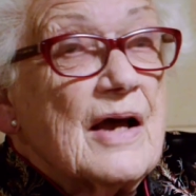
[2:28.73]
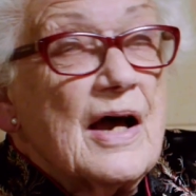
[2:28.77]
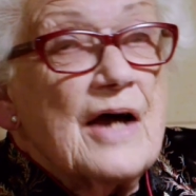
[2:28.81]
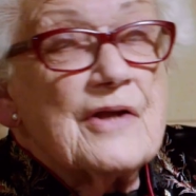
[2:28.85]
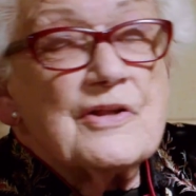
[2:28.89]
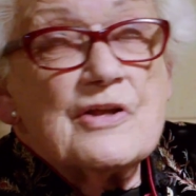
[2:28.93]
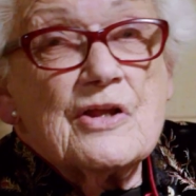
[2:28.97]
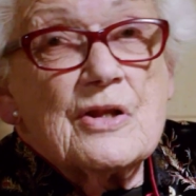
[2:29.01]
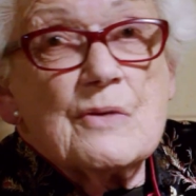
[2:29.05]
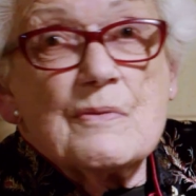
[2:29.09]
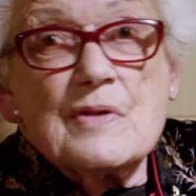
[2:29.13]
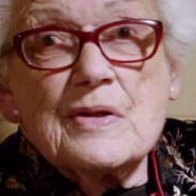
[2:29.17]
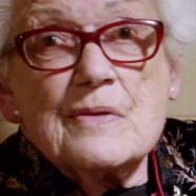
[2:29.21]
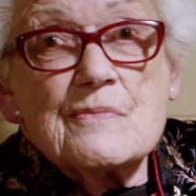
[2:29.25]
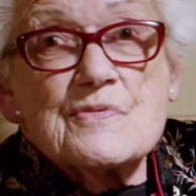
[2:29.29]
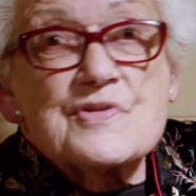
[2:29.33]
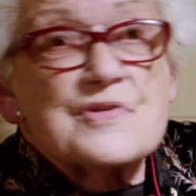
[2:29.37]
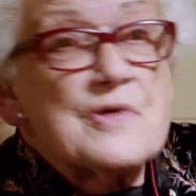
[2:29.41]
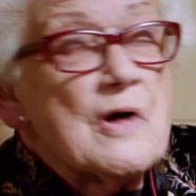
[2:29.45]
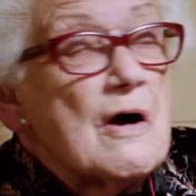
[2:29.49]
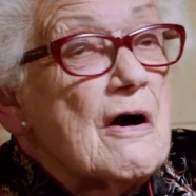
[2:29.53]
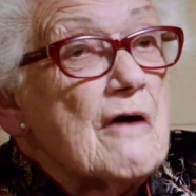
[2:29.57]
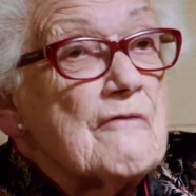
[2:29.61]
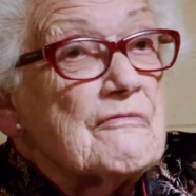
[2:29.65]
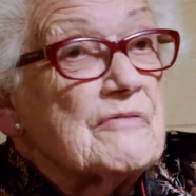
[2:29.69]
I don't know whether it
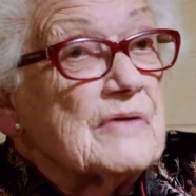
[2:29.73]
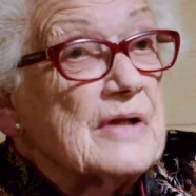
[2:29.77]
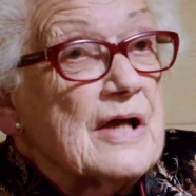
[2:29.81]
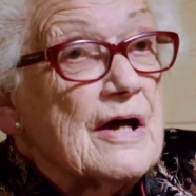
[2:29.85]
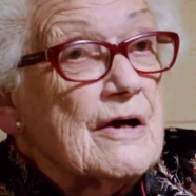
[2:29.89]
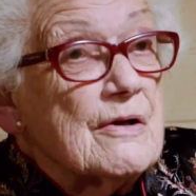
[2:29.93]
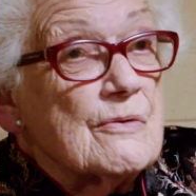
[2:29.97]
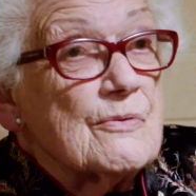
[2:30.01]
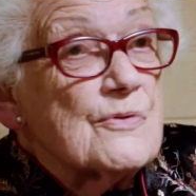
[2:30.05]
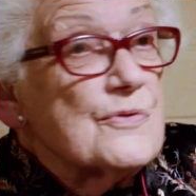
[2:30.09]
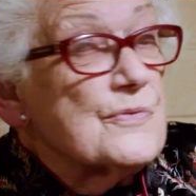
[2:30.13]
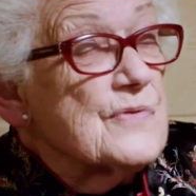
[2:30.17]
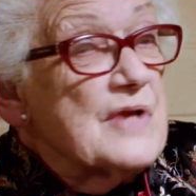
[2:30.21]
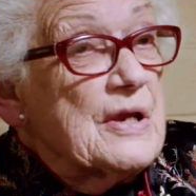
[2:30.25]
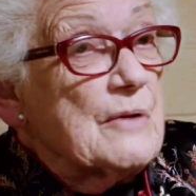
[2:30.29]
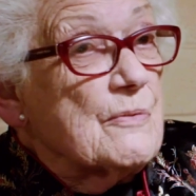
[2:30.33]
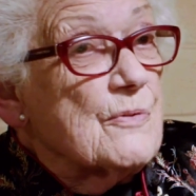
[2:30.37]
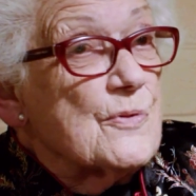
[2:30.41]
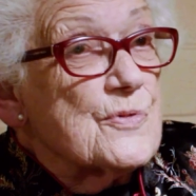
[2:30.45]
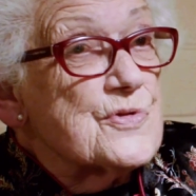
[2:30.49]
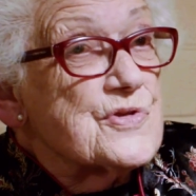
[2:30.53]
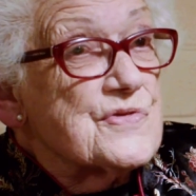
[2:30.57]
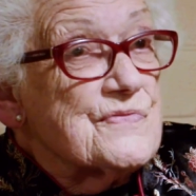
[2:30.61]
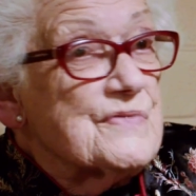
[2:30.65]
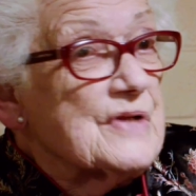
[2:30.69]
was half an hour or
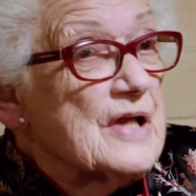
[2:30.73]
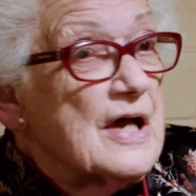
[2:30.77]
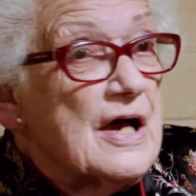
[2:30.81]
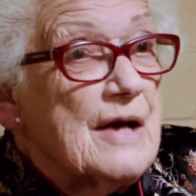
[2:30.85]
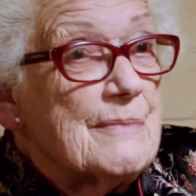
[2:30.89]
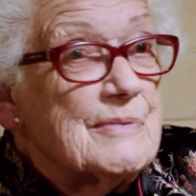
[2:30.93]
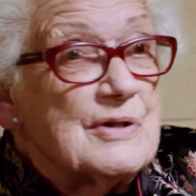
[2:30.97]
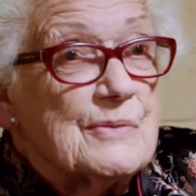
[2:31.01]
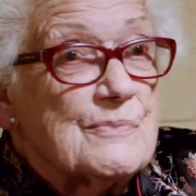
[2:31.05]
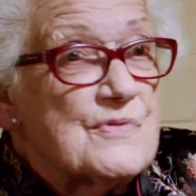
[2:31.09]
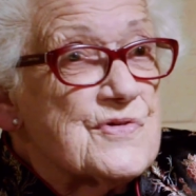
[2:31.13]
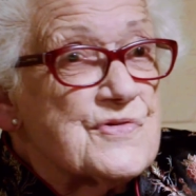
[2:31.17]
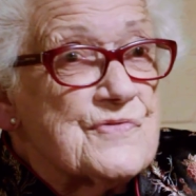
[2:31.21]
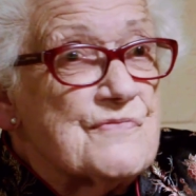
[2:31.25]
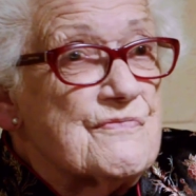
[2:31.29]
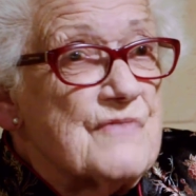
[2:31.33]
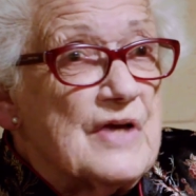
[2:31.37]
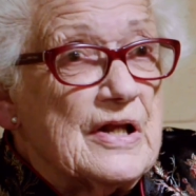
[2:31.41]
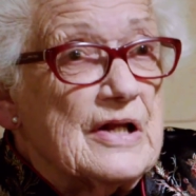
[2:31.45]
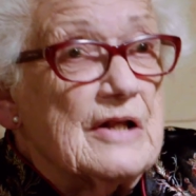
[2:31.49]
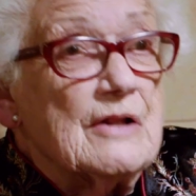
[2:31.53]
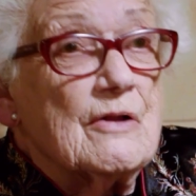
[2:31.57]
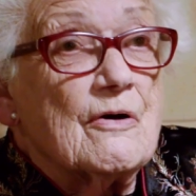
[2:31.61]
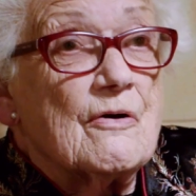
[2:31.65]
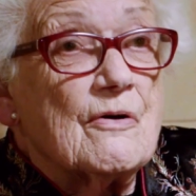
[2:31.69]
3/4 of an hour, but it wasn't
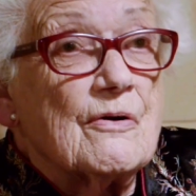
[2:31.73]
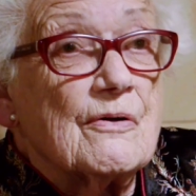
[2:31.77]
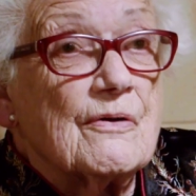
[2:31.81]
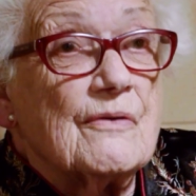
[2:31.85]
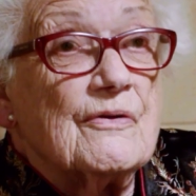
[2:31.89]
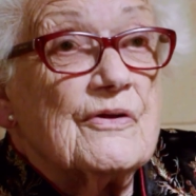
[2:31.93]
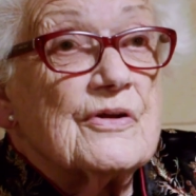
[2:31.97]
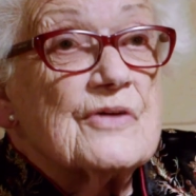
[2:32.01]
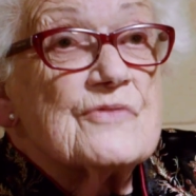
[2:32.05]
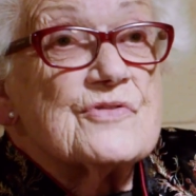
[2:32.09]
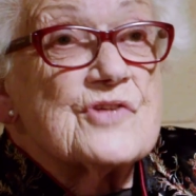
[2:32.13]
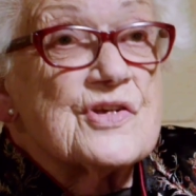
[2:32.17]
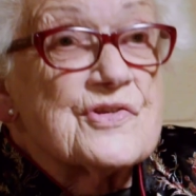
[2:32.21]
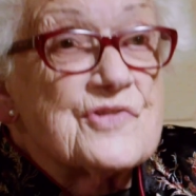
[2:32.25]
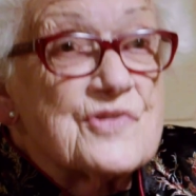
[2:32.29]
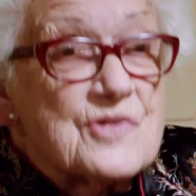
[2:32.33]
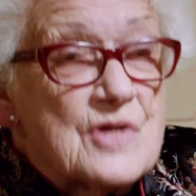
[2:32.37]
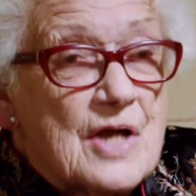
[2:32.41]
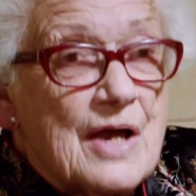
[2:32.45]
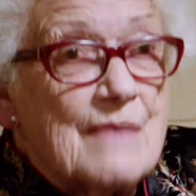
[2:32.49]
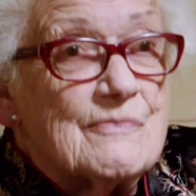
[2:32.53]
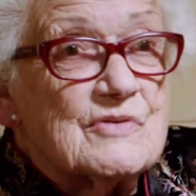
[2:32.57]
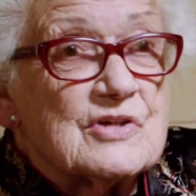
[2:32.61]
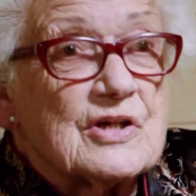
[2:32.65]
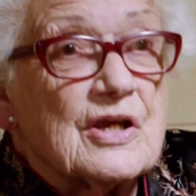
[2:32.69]
very long. Just
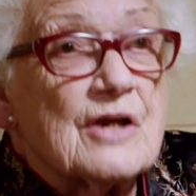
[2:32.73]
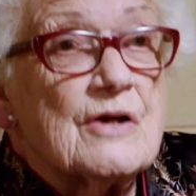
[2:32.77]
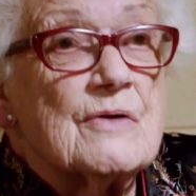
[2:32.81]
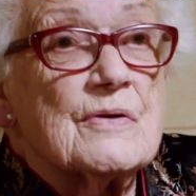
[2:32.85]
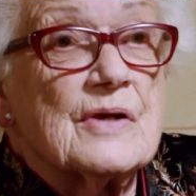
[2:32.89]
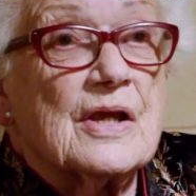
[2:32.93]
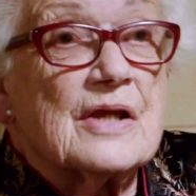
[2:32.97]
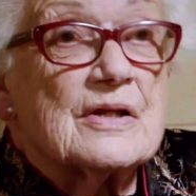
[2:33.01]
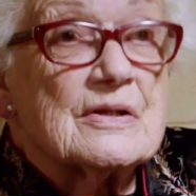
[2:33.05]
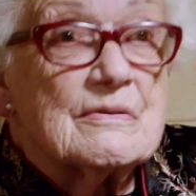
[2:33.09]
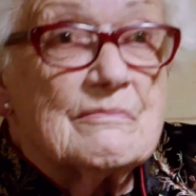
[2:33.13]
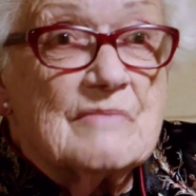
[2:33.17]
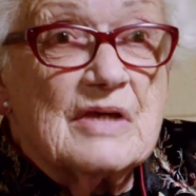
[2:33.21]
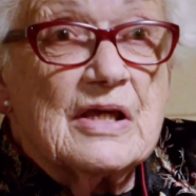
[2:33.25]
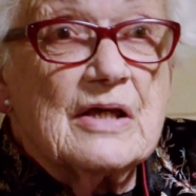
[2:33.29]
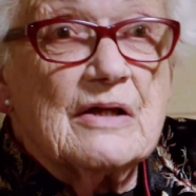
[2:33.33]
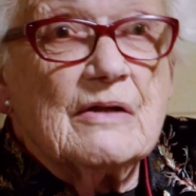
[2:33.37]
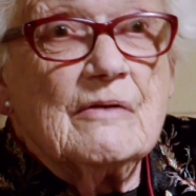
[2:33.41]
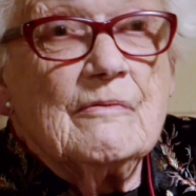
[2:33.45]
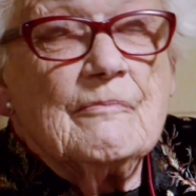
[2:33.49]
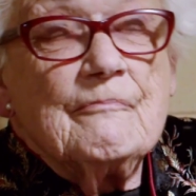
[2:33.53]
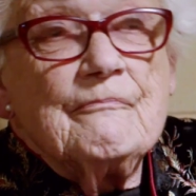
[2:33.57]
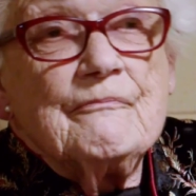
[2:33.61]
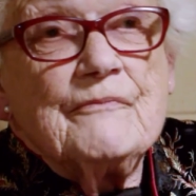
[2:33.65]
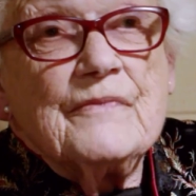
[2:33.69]
time to go and get a
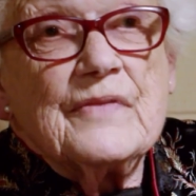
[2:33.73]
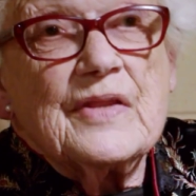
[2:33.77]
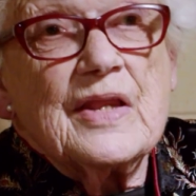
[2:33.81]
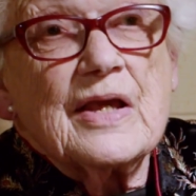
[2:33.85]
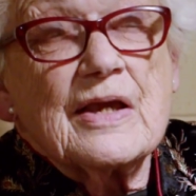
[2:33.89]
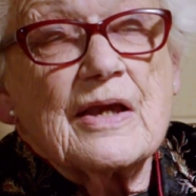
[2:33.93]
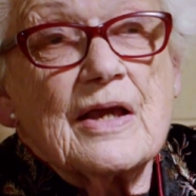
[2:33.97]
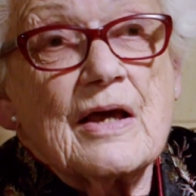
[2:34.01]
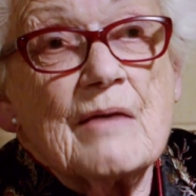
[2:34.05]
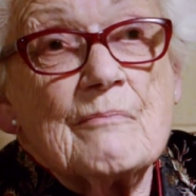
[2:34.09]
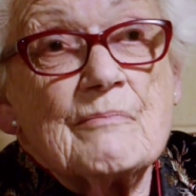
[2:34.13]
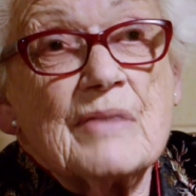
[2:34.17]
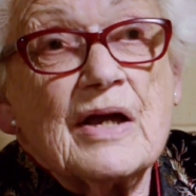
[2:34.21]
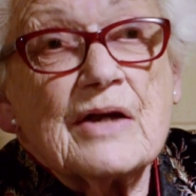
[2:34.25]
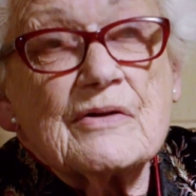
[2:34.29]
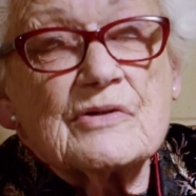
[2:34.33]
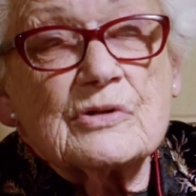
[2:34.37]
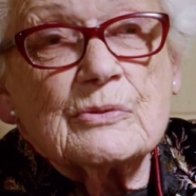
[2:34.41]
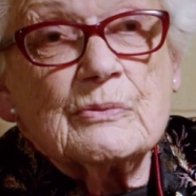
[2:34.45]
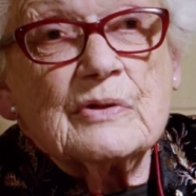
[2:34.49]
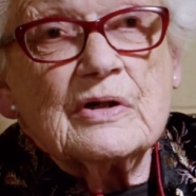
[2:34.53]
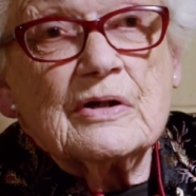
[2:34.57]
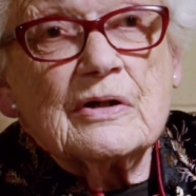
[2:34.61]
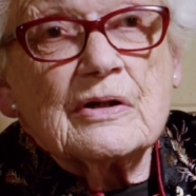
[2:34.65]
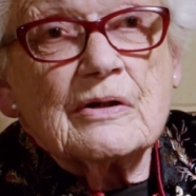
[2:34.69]
meal and then come back
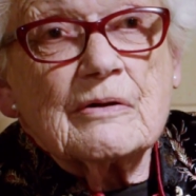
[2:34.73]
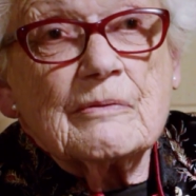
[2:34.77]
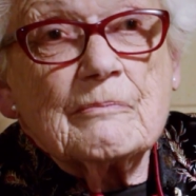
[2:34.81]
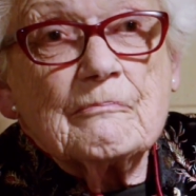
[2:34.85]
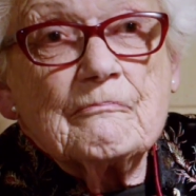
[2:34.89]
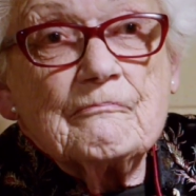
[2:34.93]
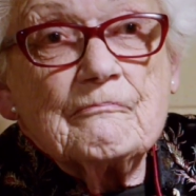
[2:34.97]
to work.